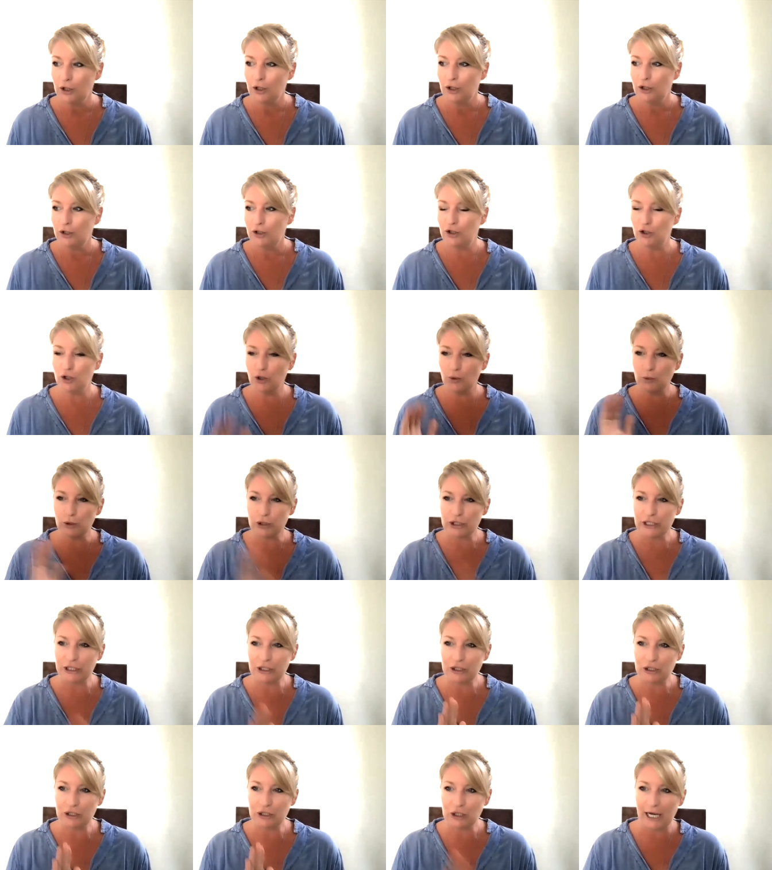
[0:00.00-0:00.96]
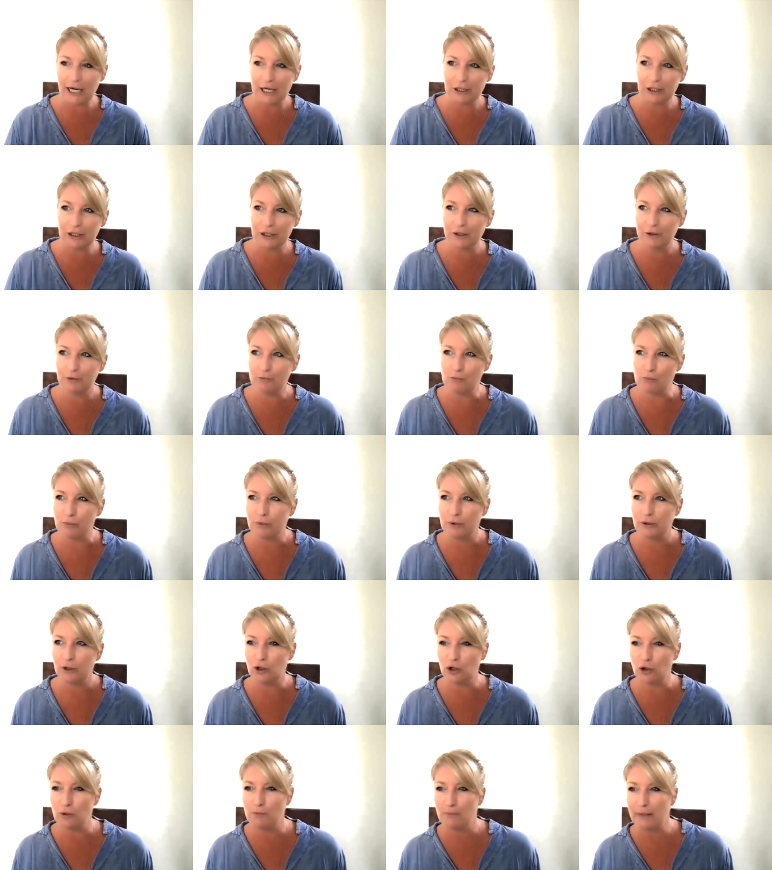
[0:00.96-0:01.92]
you know, we'll teach you how to,
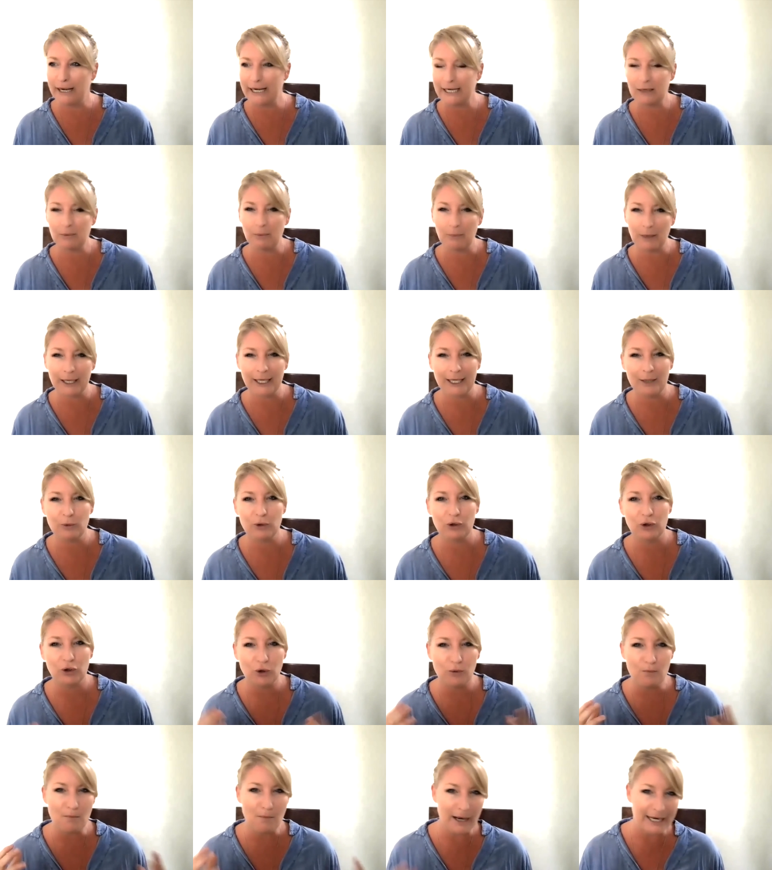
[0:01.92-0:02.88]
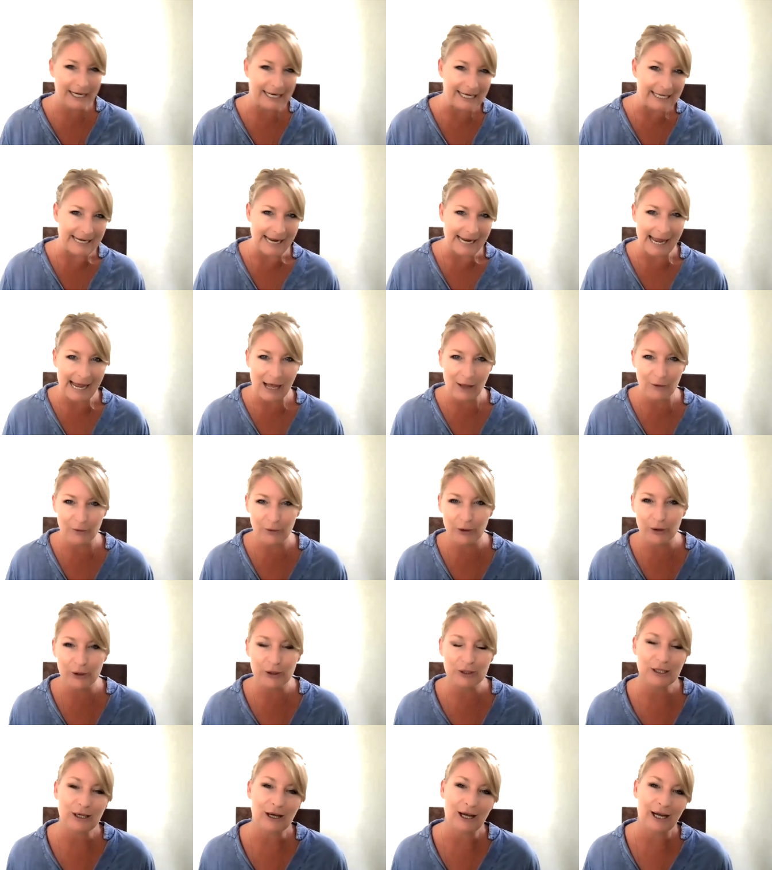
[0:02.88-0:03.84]
you know, make money with no money down,
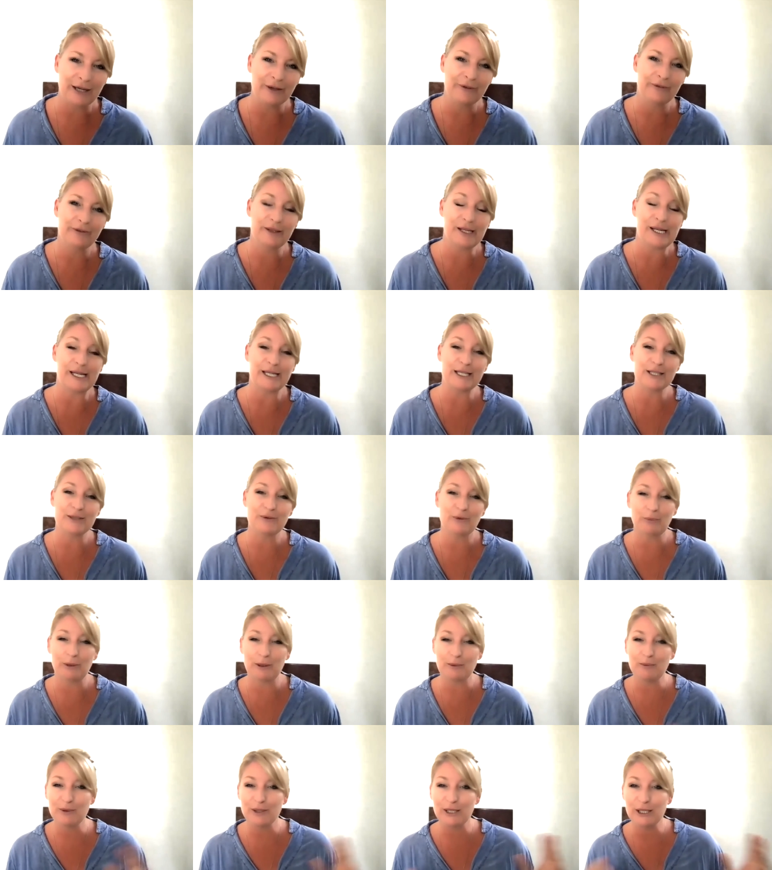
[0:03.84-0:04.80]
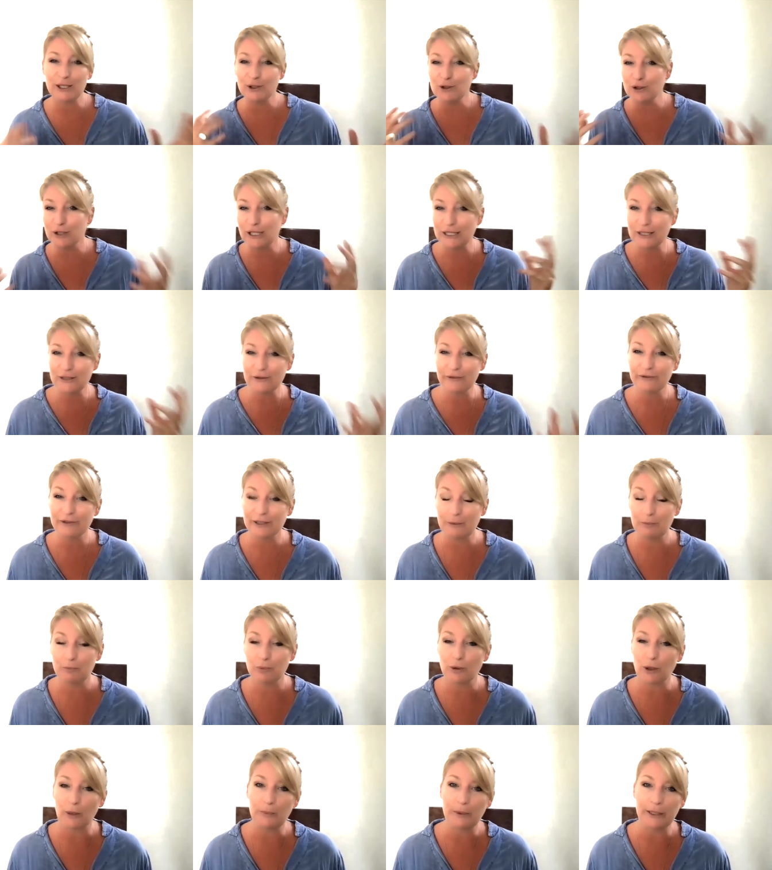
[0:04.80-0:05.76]
those kind of things for people that are looking to flip
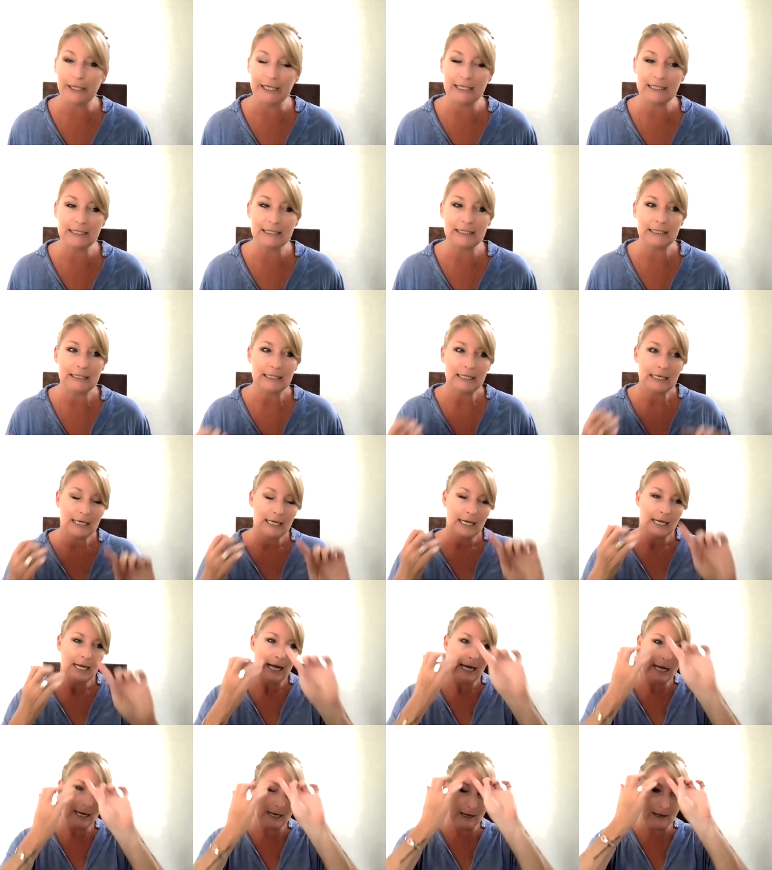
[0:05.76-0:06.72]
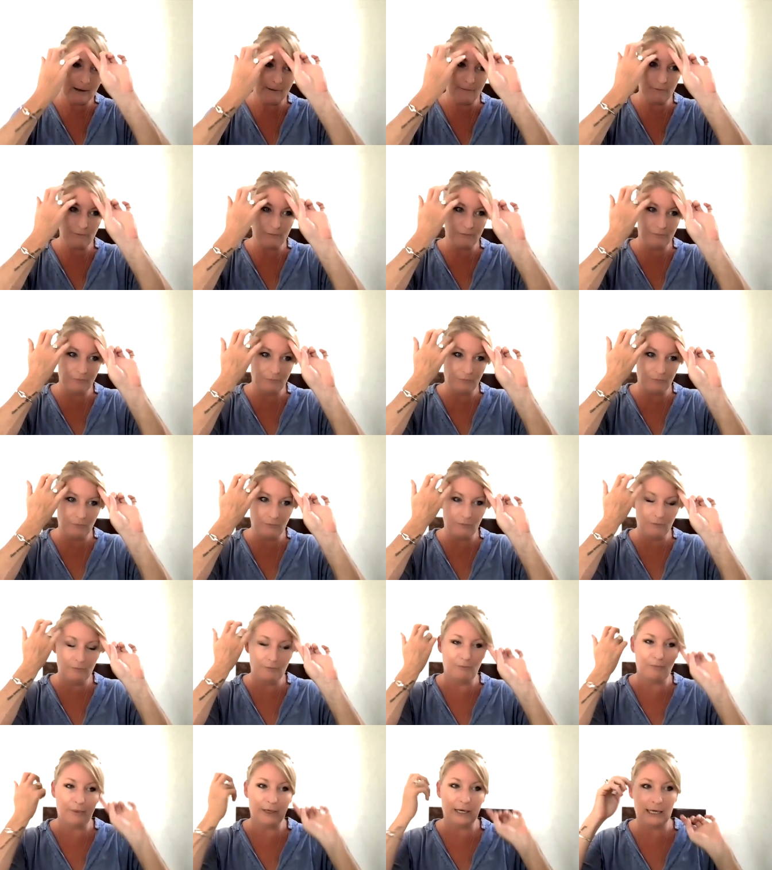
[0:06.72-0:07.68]
properties.
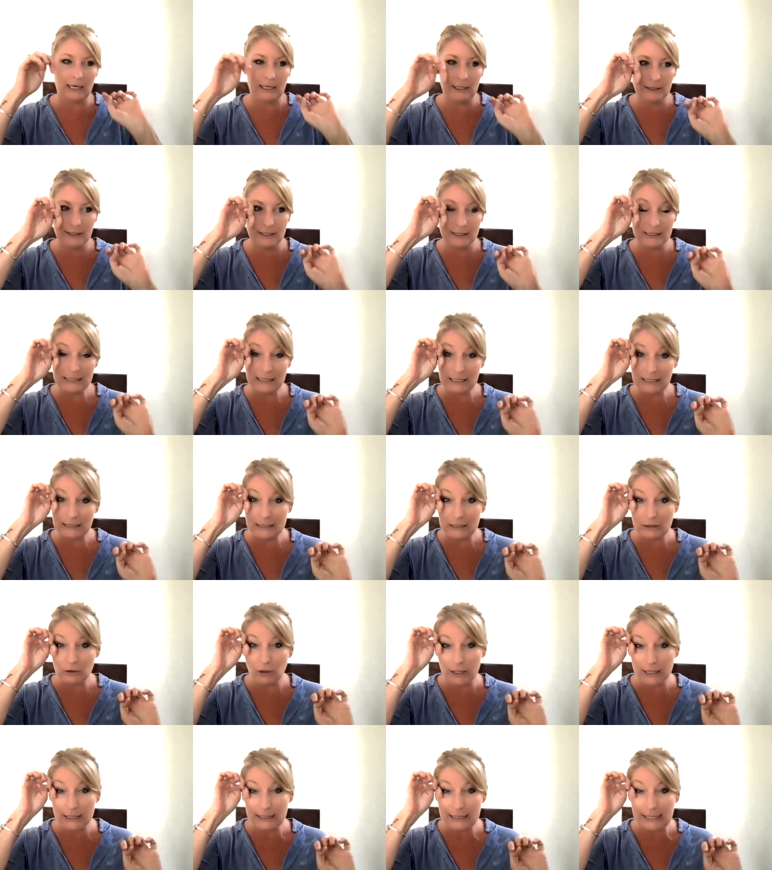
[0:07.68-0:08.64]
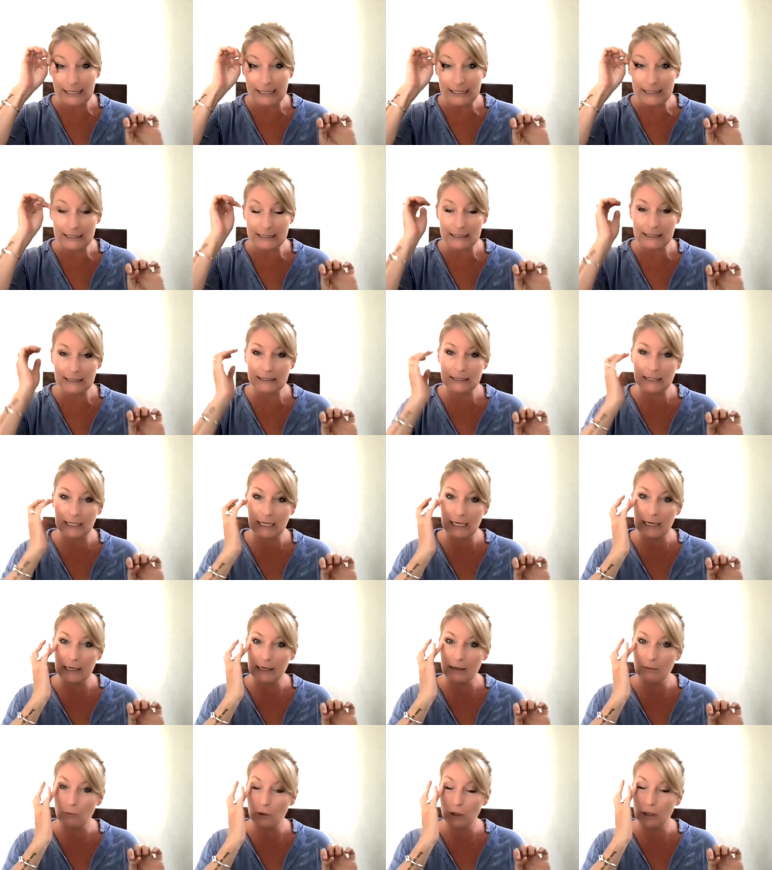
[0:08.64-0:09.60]
But it's not as easy as
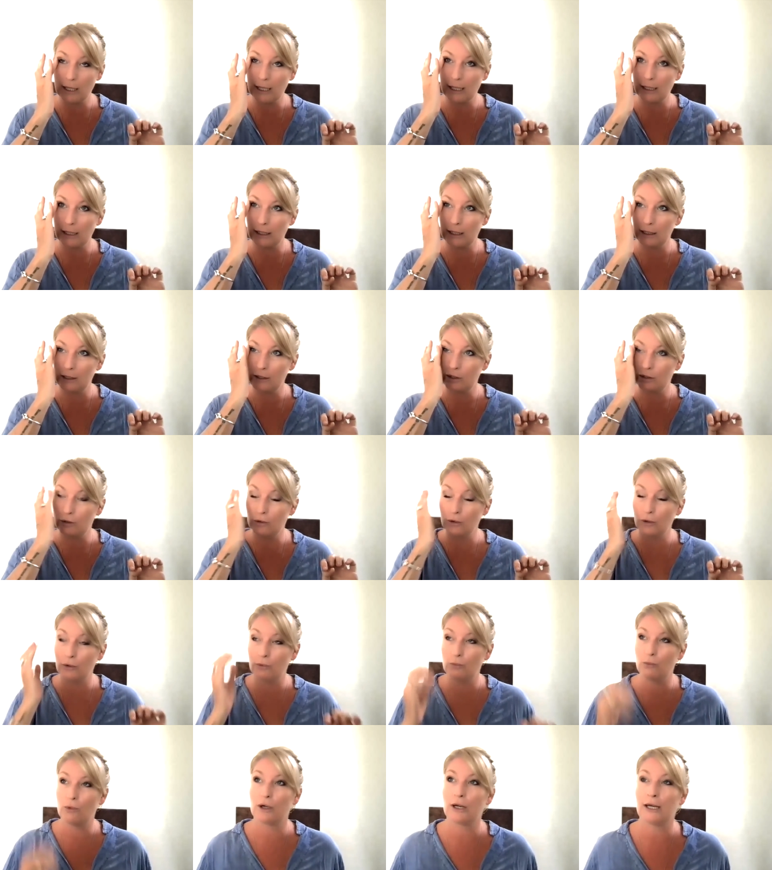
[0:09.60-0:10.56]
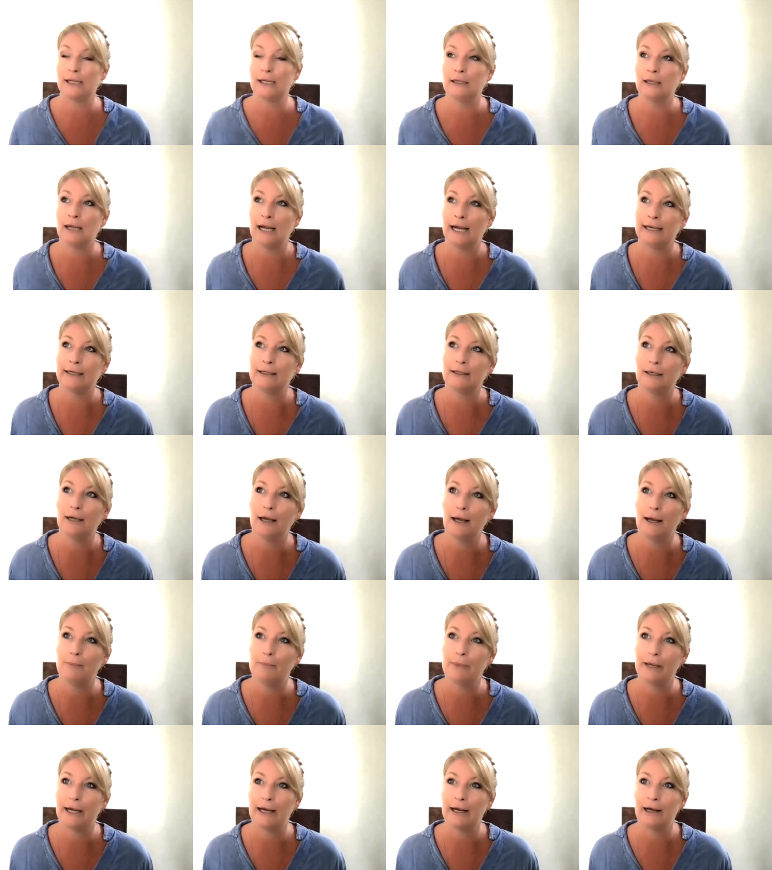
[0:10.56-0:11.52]
that. And what I like
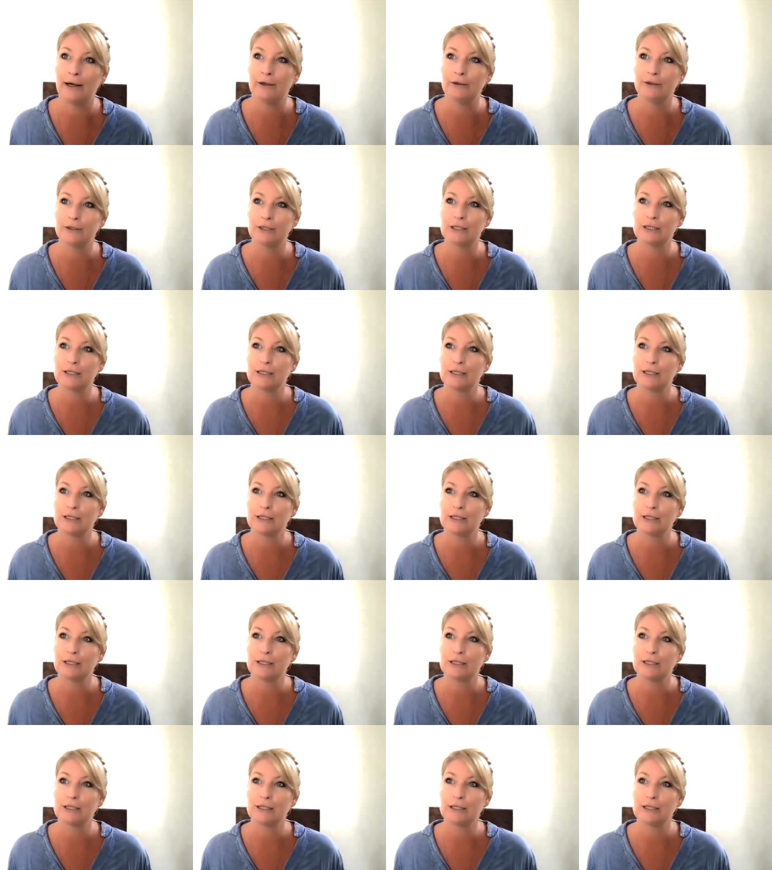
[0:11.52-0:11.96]
about